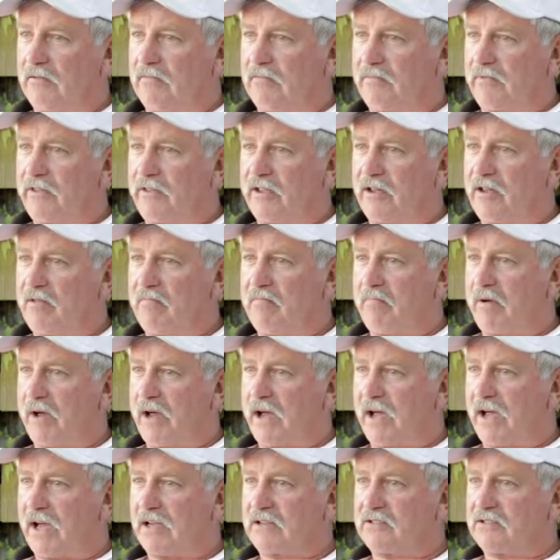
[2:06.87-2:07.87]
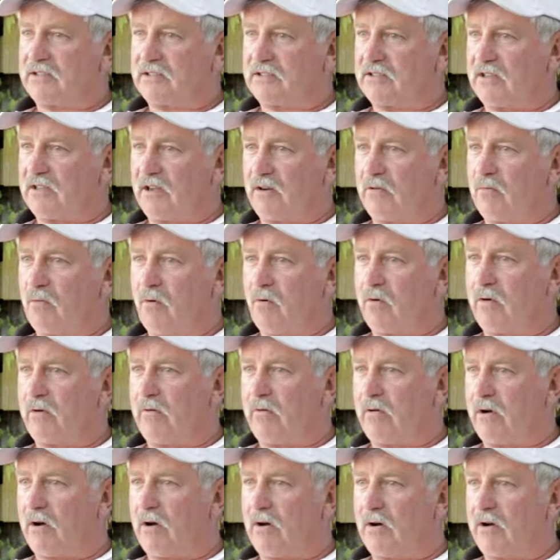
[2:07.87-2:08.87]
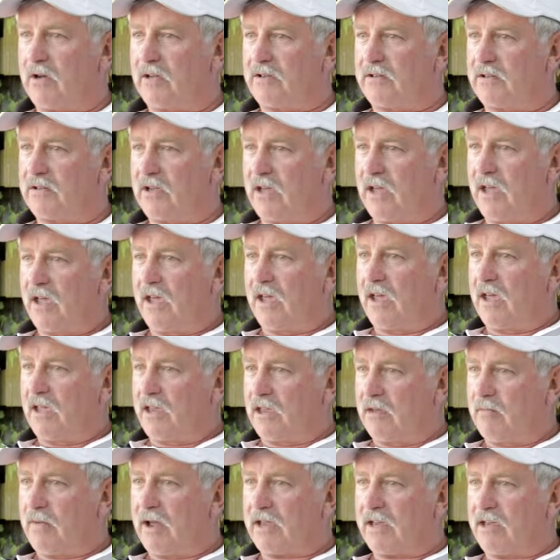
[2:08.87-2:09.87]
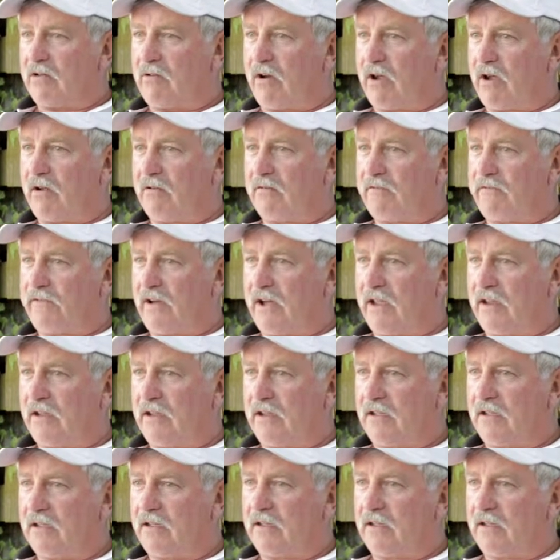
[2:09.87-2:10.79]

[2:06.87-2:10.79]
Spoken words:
theme parks, there's no water rides, you make your own fun,